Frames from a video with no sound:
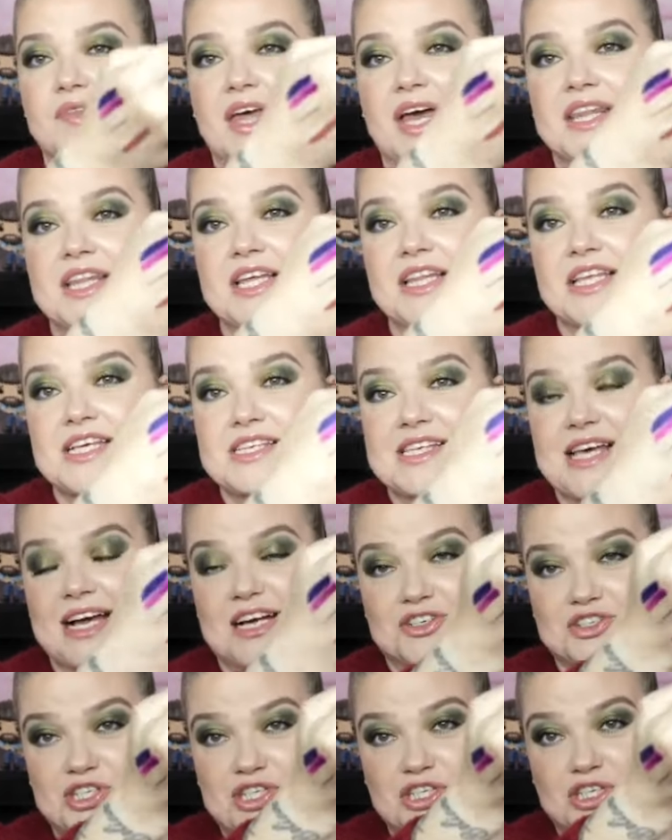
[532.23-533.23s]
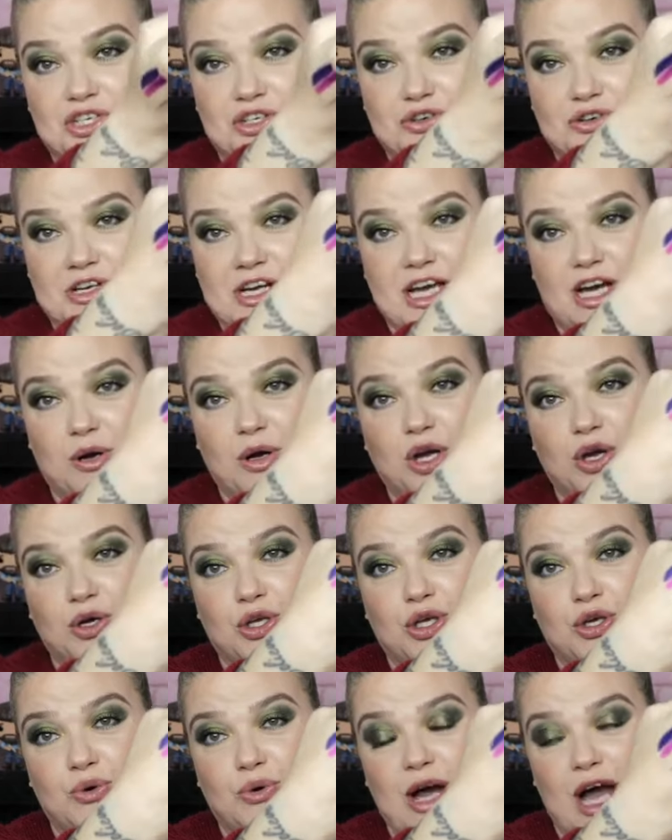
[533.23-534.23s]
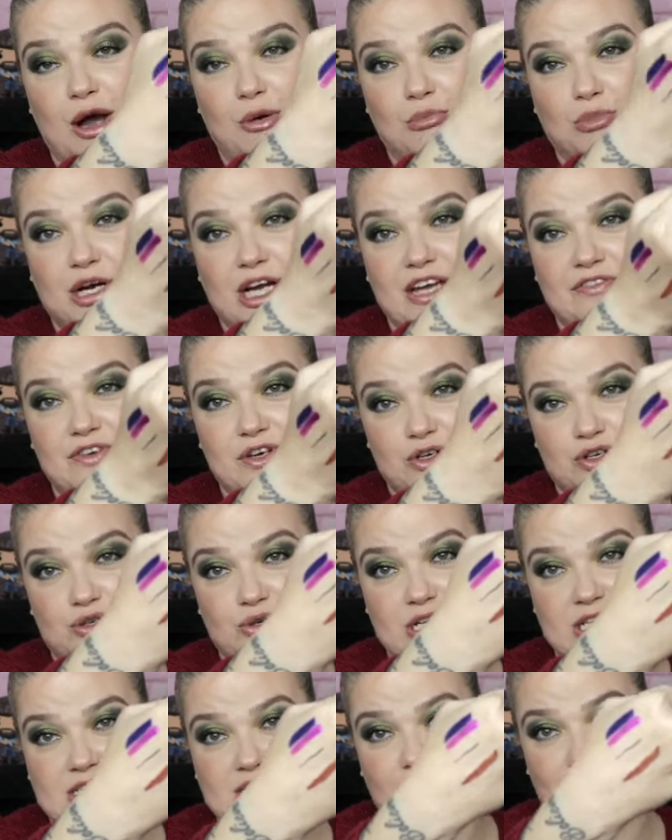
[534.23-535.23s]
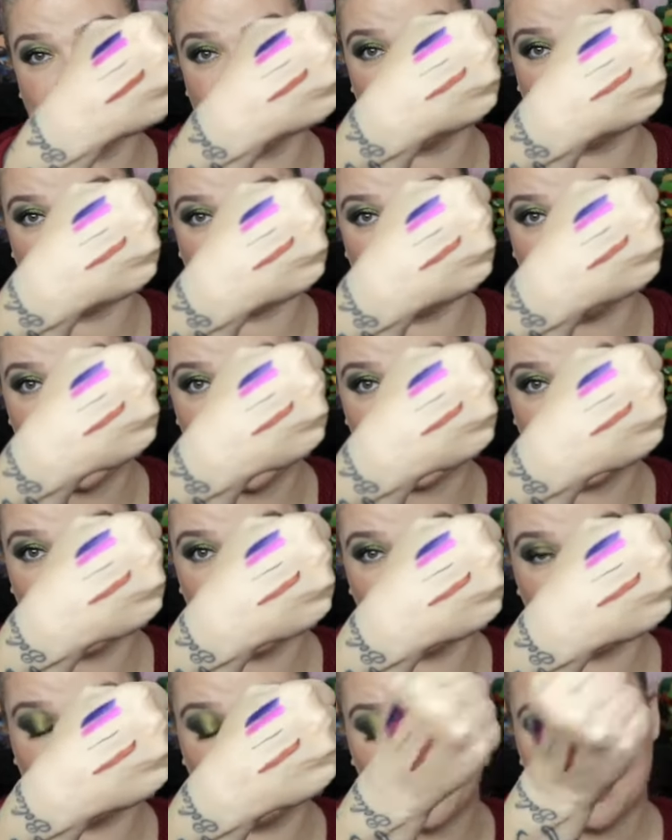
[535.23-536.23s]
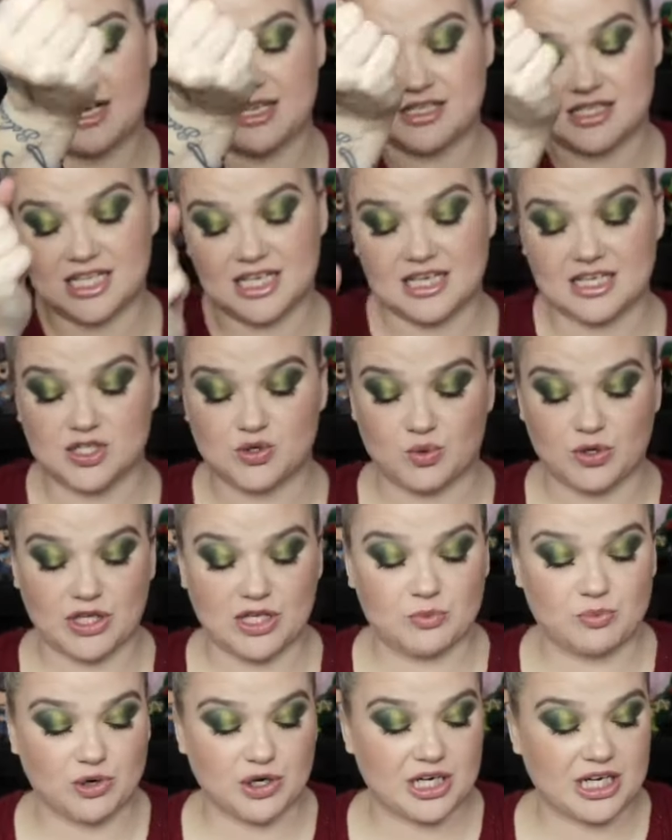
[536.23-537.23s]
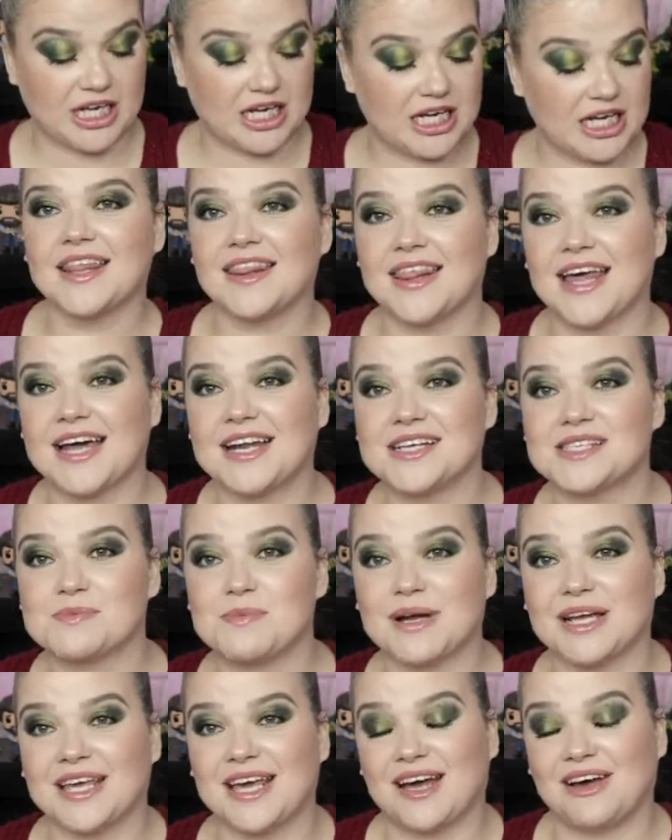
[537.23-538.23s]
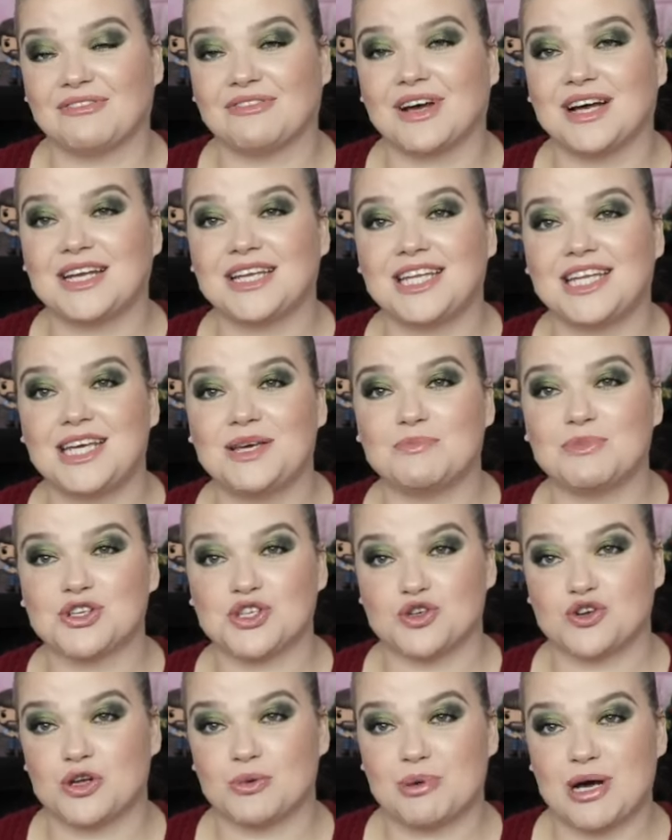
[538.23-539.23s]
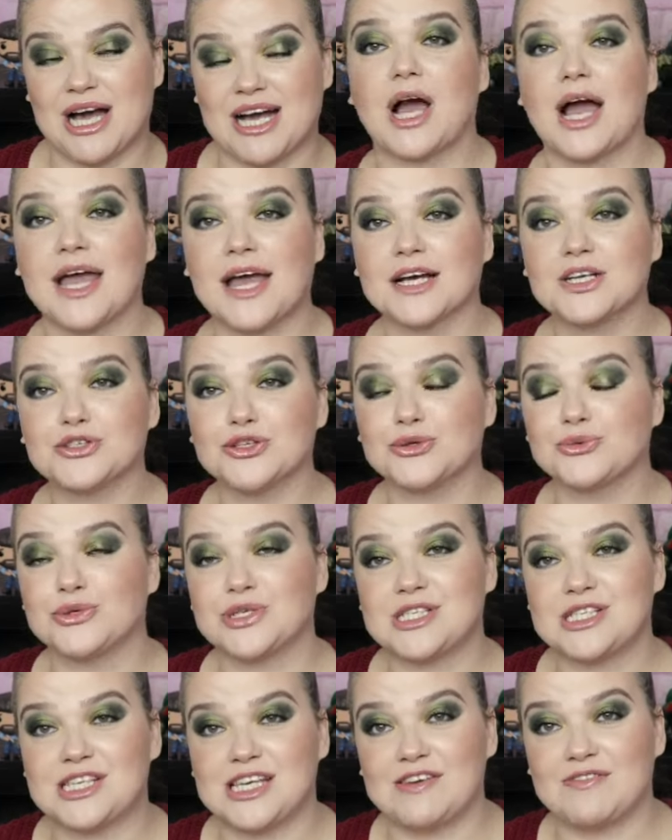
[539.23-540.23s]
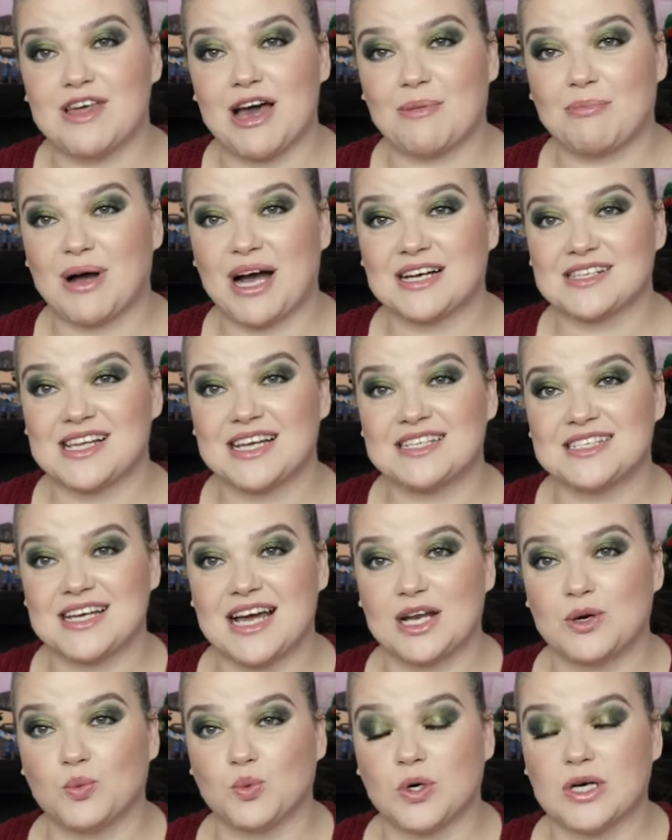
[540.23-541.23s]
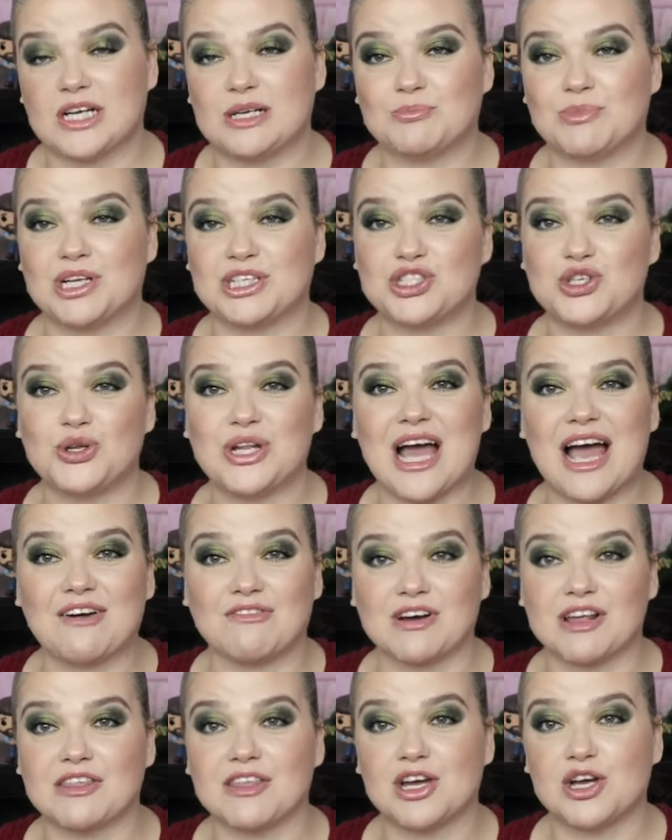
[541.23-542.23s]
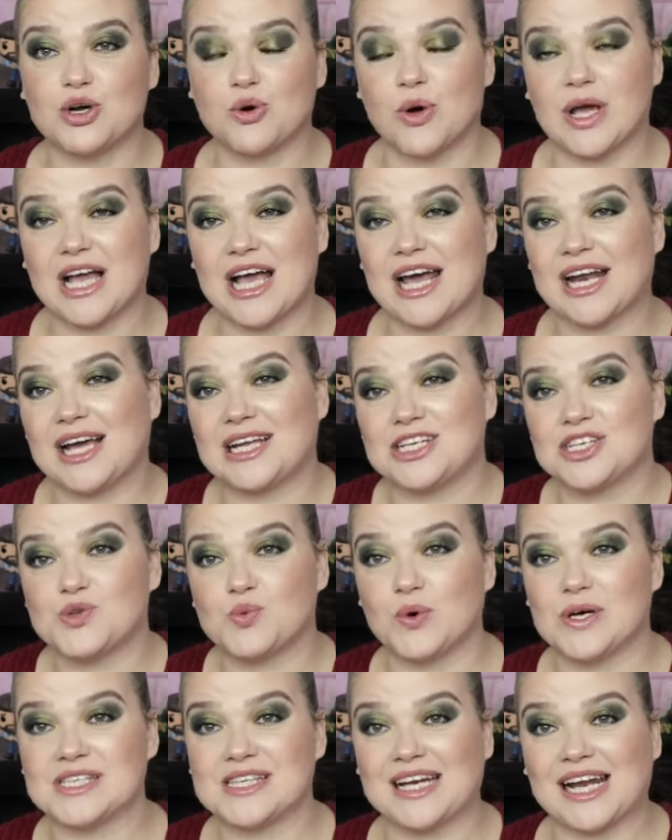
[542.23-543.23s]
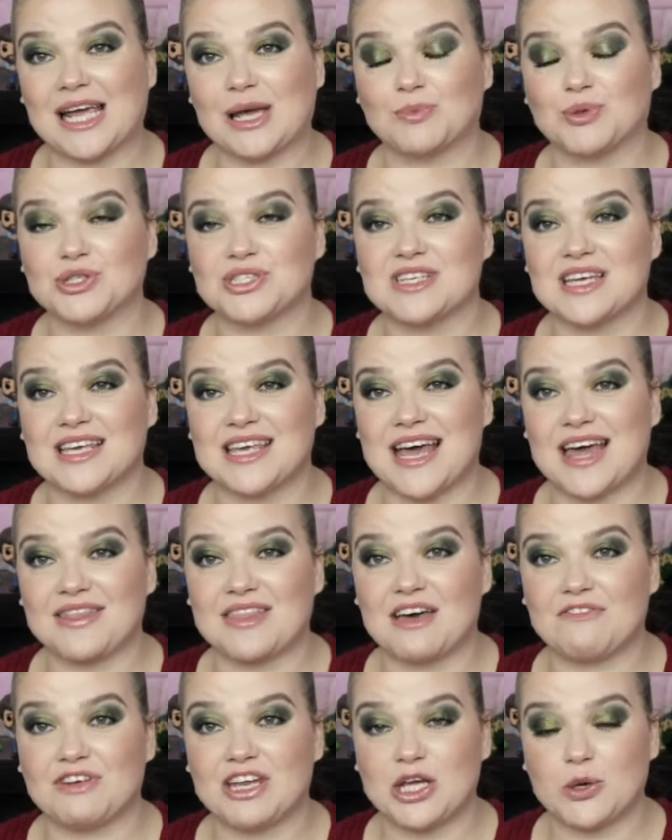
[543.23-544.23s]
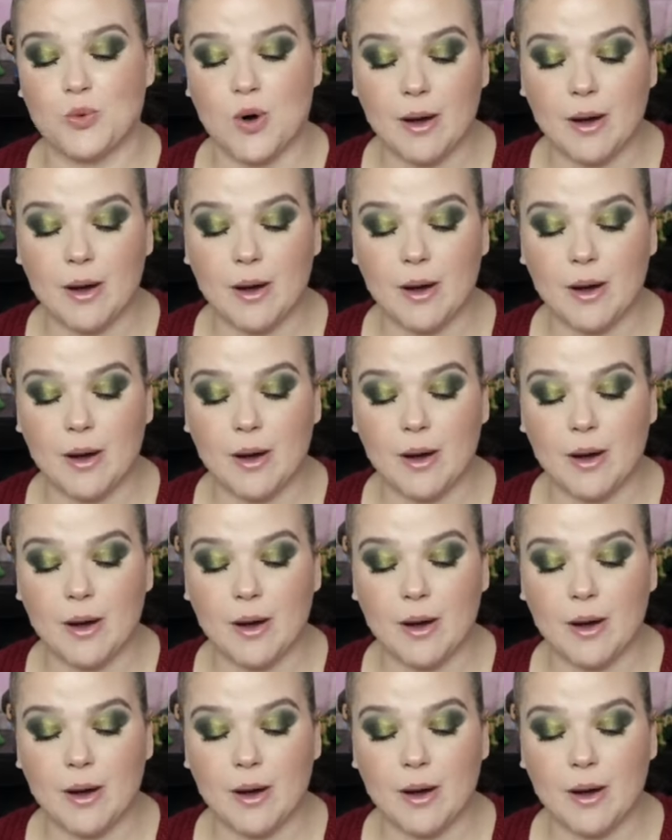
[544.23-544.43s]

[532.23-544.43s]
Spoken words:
I think these actually could create a cute ombre if you're doing something dramatic, but I just think it's really pretty. That is my Kat Von D mystery box. I actually received that box on 10/1, but due to everything going on, I just wasn't able to get that video